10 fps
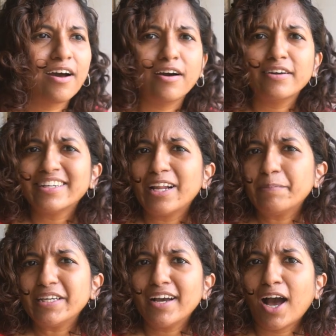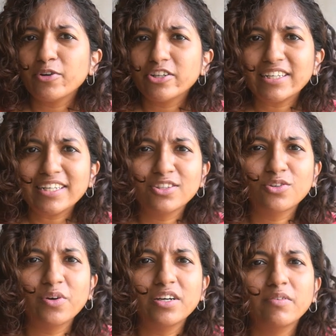tell me how your day is
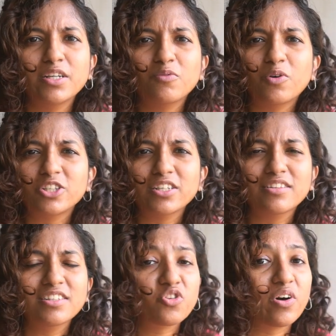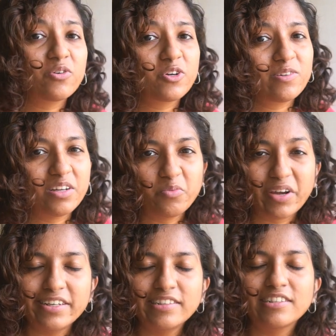going when you're watching this, or how your day
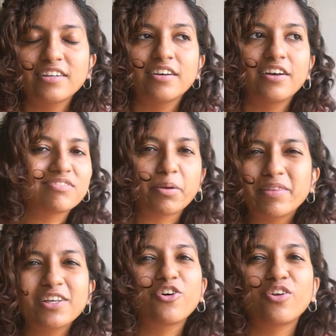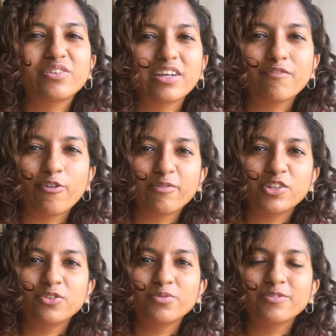went, something you're looking
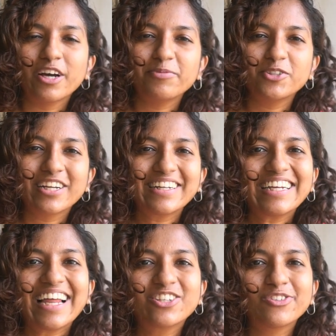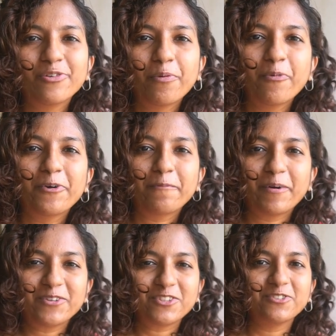forward to. I would really like to know more
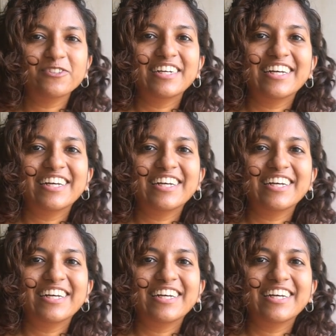about you